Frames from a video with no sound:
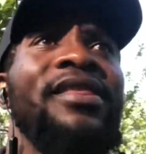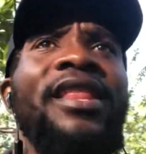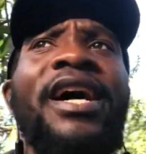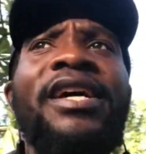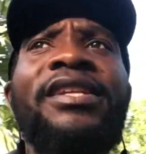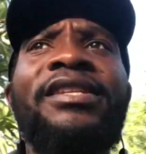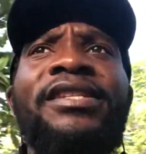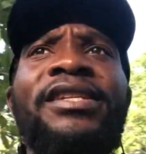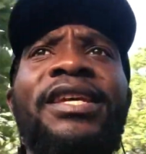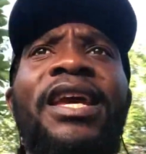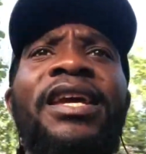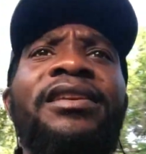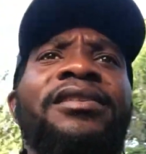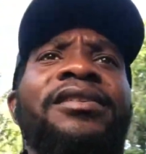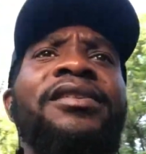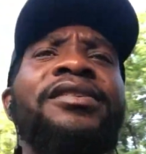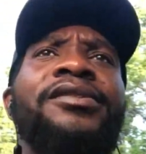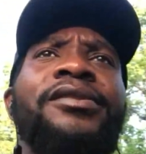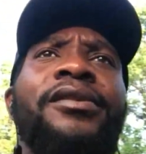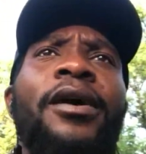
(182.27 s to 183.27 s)
that can
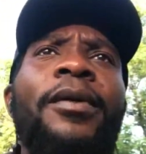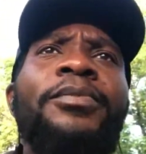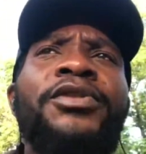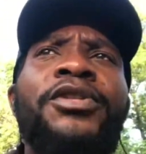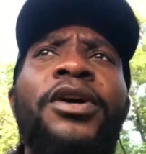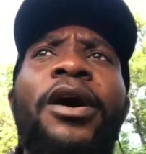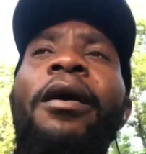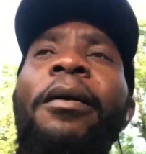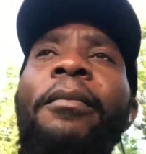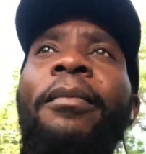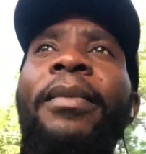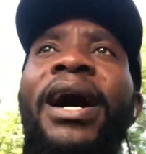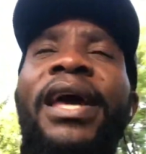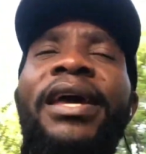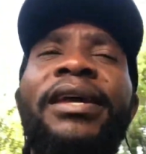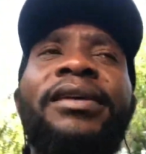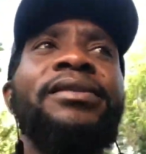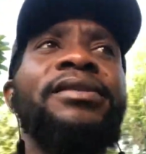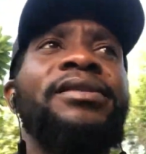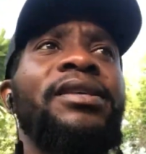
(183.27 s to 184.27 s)
interrupt our
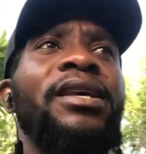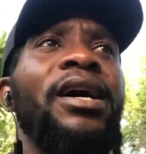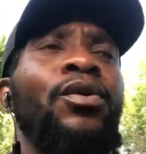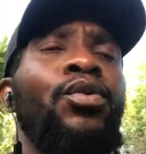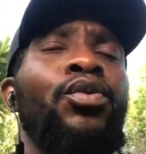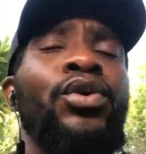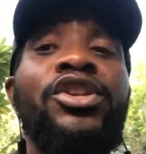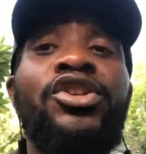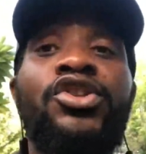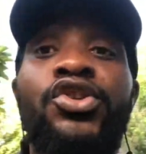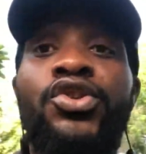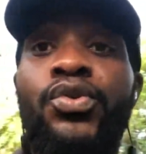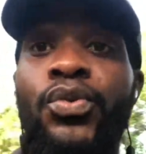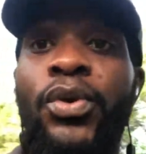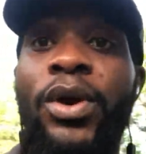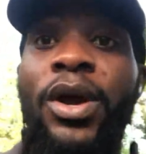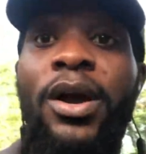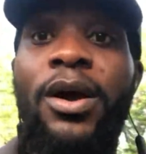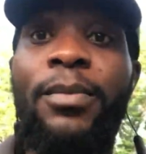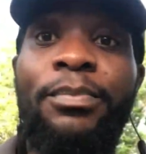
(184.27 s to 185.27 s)
minds when you
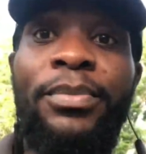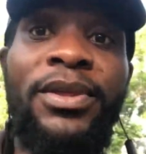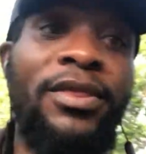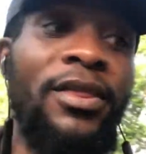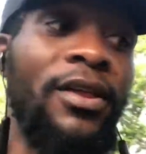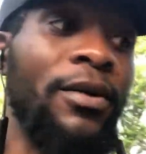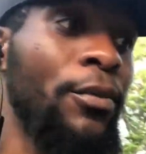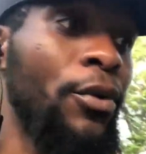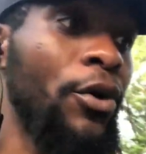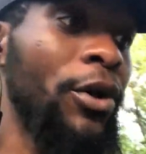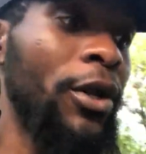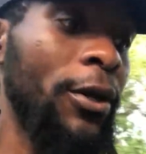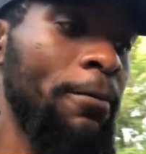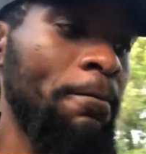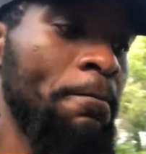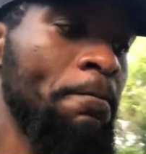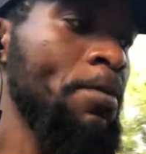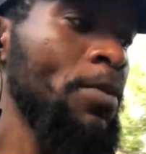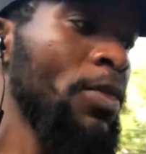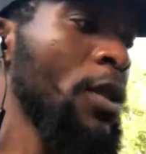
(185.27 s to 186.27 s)
wake up in the morning.
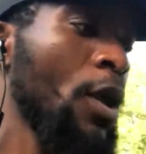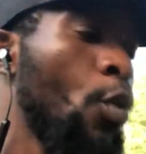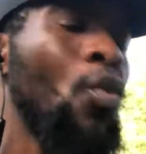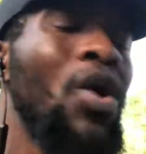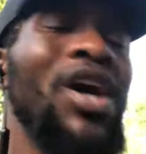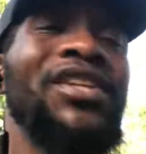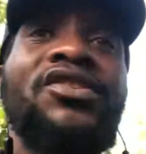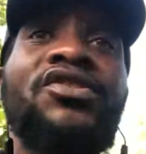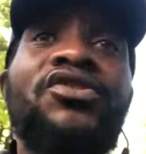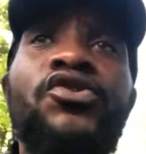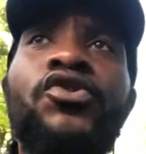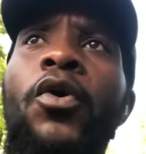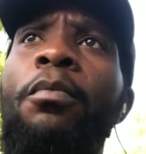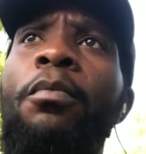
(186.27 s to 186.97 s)
What is your